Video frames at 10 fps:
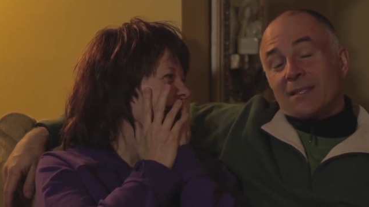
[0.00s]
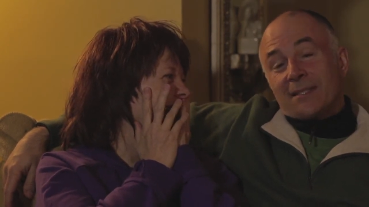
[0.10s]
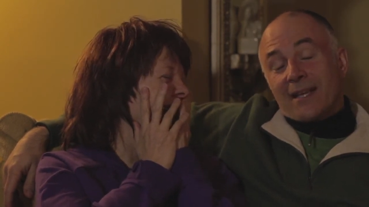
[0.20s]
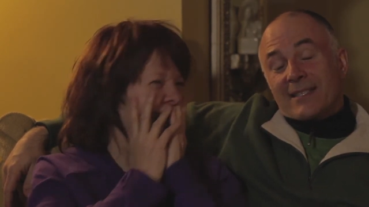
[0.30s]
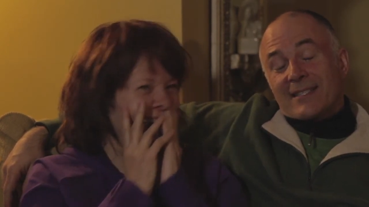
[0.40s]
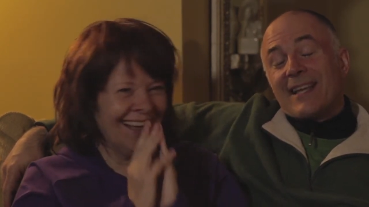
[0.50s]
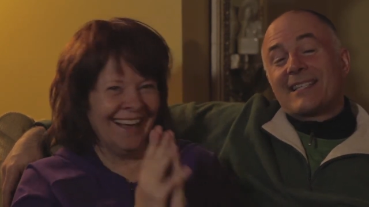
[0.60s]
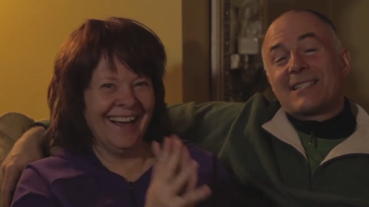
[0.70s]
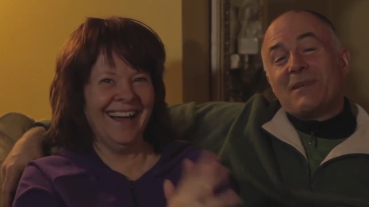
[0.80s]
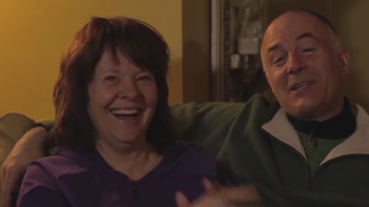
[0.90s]
Speaker 1: Sucks,
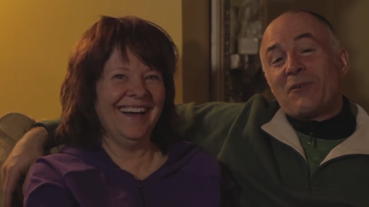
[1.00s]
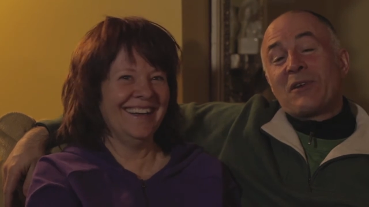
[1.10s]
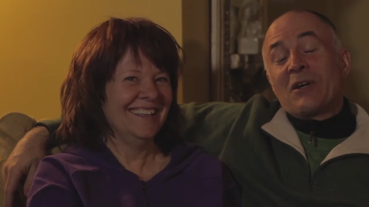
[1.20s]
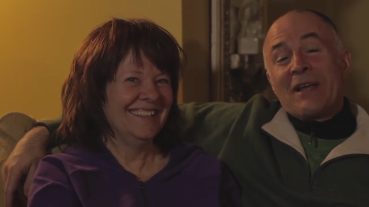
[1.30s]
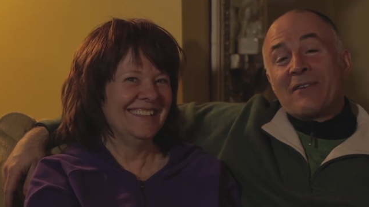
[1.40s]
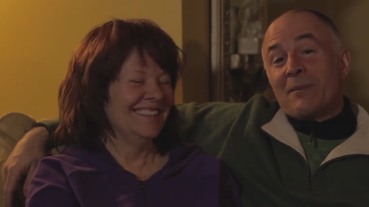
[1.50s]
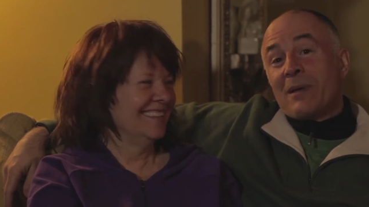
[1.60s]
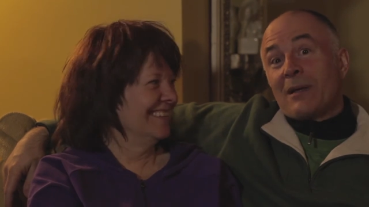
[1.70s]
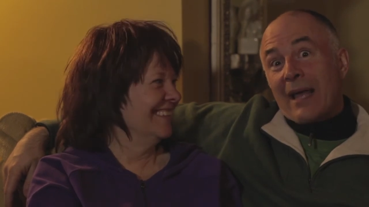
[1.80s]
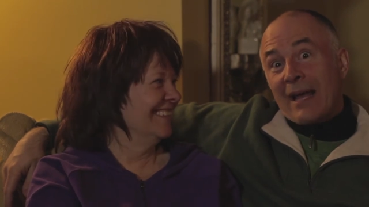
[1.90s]
sucks to be you. We don't have any
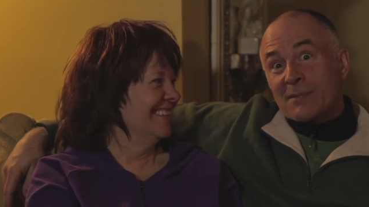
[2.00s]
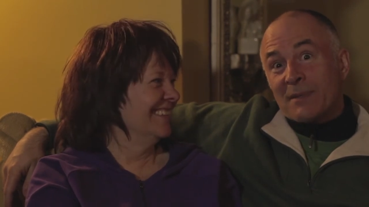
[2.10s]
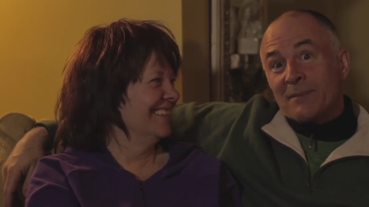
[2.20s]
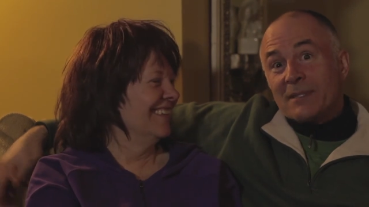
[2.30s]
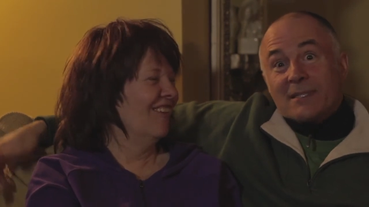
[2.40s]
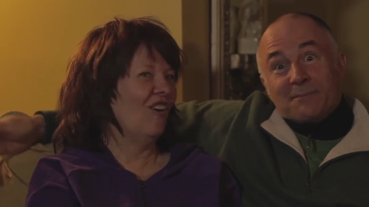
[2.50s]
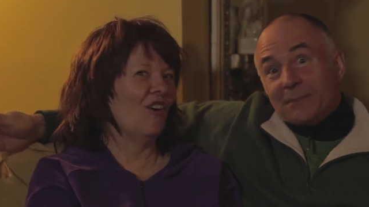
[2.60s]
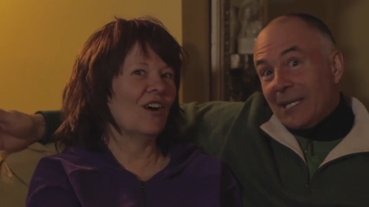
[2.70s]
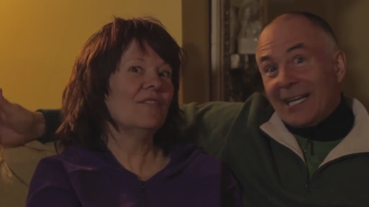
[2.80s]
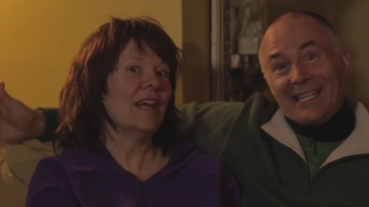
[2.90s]
male cast members.
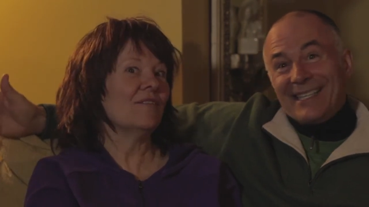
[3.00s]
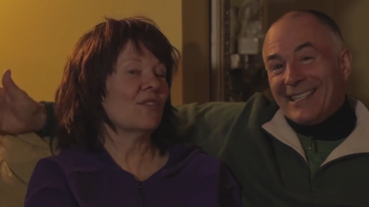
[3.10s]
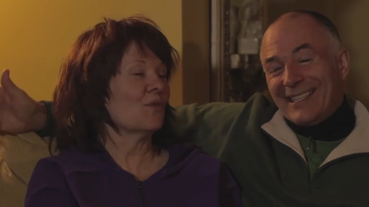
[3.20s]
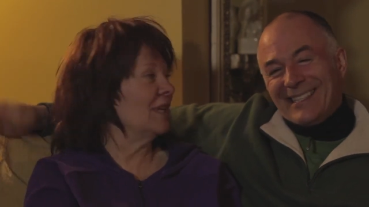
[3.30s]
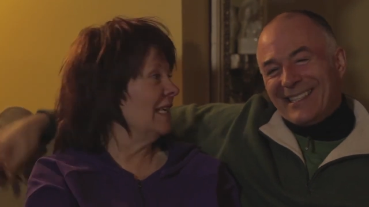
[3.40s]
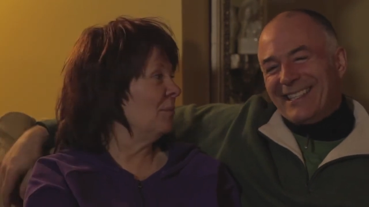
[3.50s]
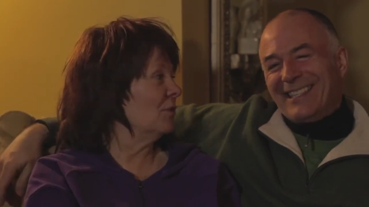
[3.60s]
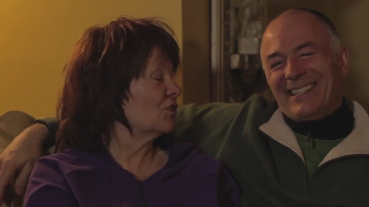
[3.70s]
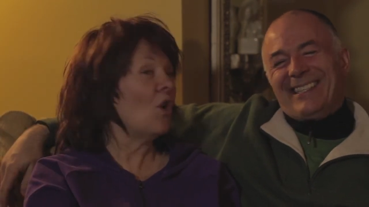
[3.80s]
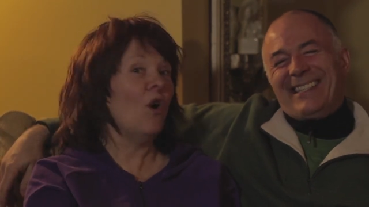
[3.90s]
Or but. if you have
Speaker 2: three
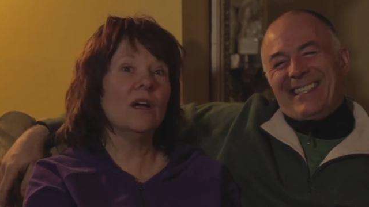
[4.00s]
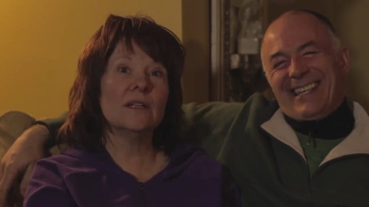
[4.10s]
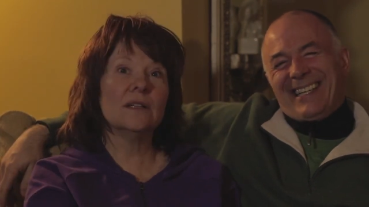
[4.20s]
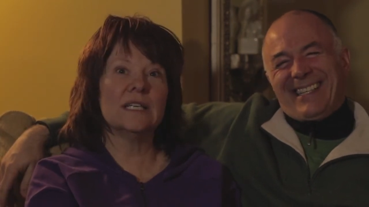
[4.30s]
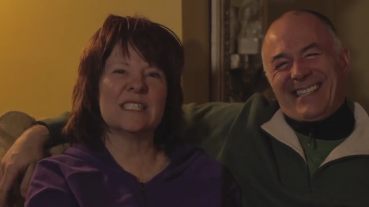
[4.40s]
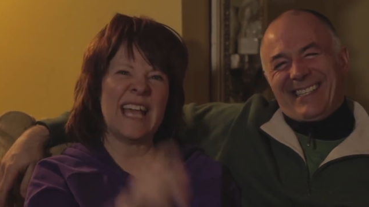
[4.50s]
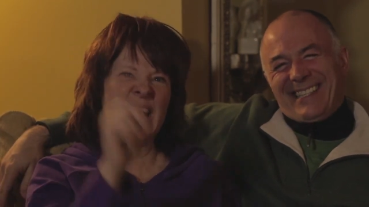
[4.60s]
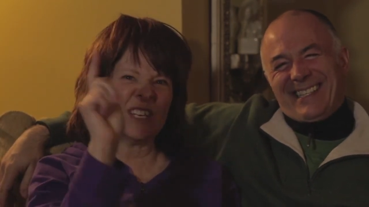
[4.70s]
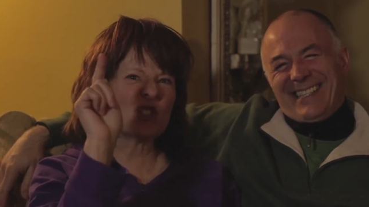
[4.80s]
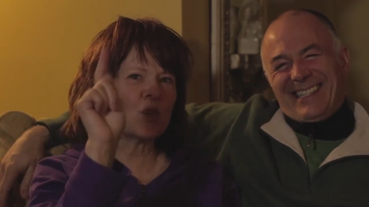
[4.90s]
nipples. Oh, there's
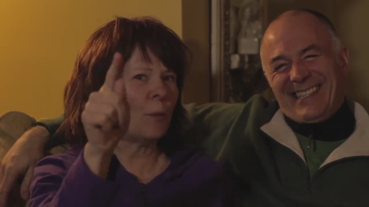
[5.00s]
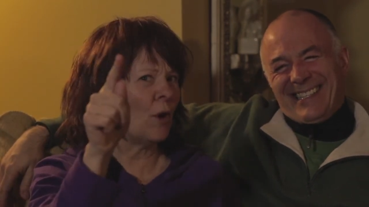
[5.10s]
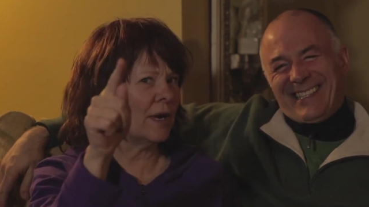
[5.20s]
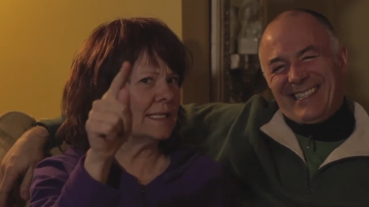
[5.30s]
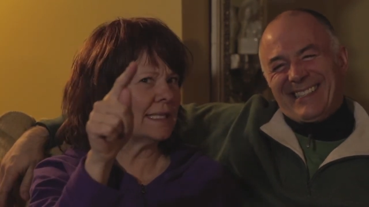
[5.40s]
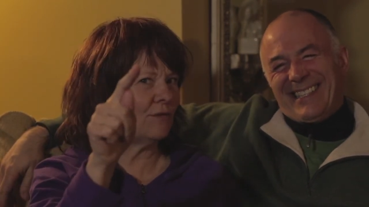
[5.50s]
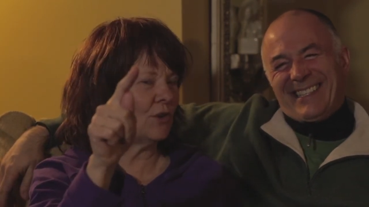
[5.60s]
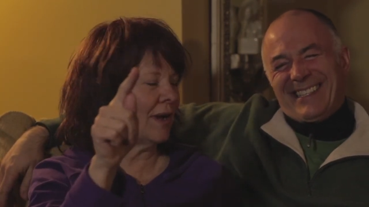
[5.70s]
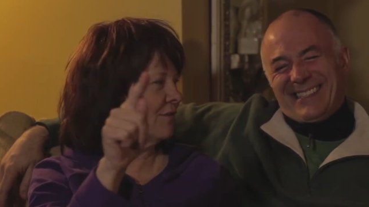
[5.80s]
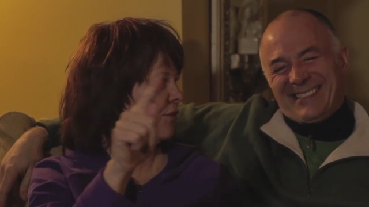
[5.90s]
extra points if
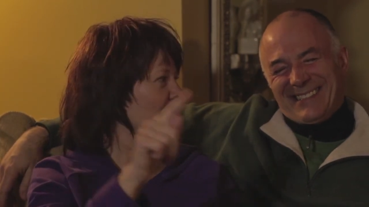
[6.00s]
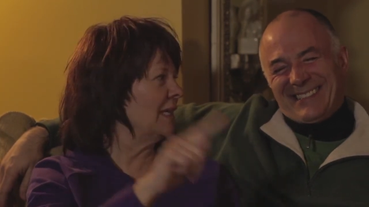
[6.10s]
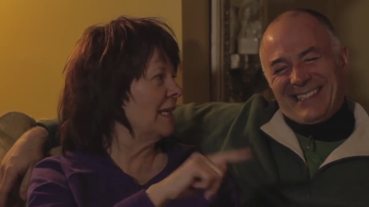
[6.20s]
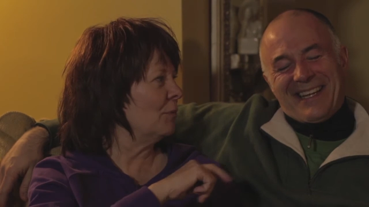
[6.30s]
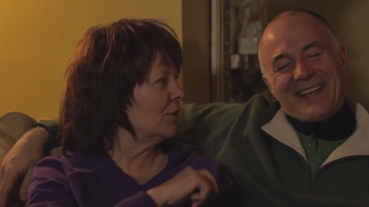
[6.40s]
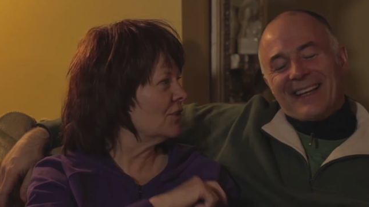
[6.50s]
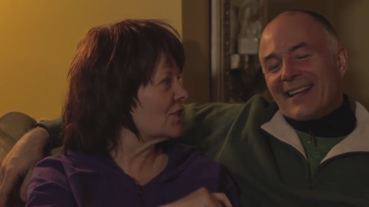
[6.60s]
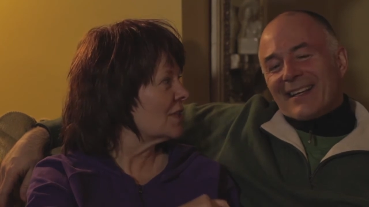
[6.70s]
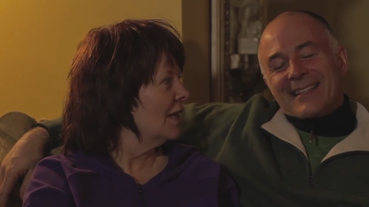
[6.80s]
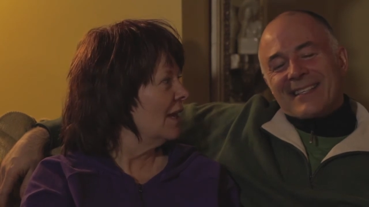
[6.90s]
you have three
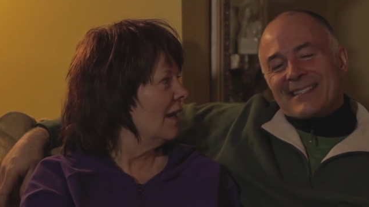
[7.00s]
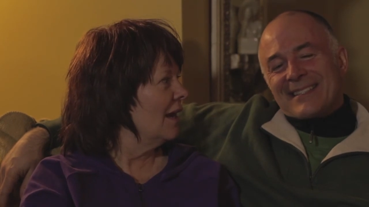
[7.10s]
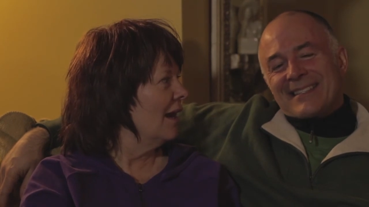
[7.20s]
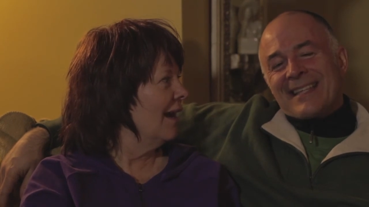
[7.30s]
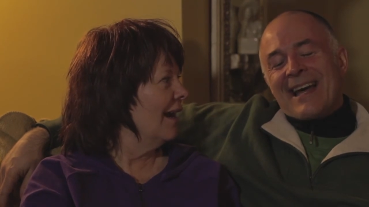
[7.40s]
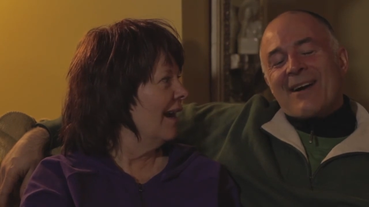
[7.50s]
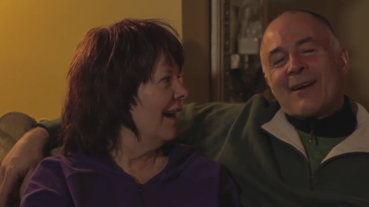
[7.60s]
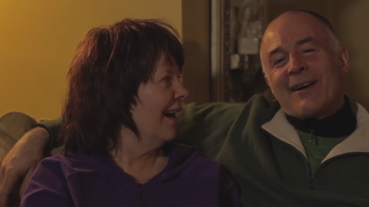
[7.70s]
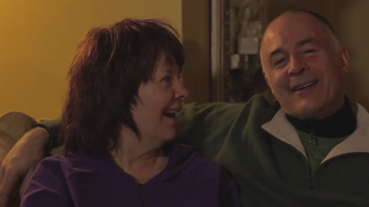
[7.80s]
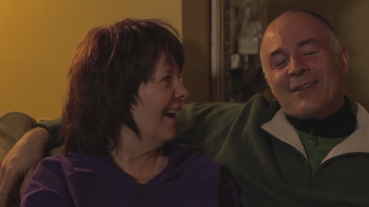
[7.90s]
nipples. This has now
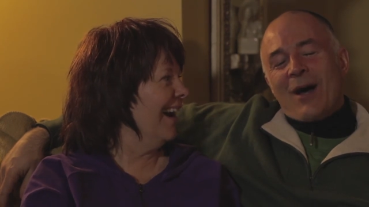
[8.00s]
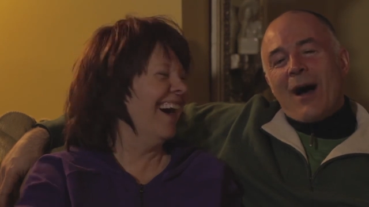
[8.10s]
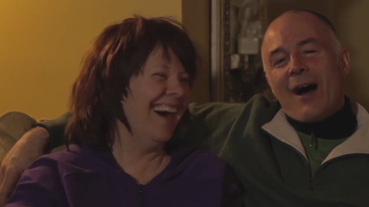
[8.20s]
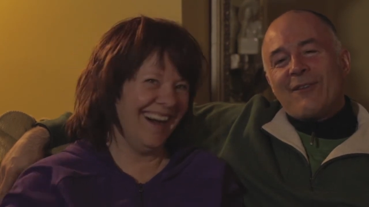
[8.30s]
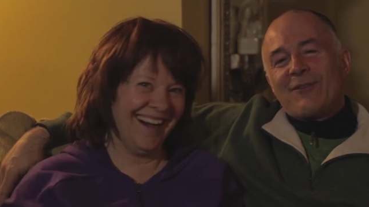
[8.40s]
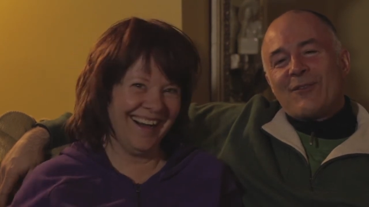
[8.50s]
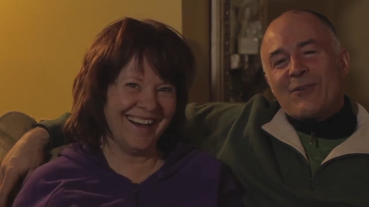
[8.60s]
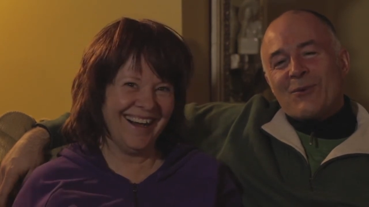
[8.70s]
gone off the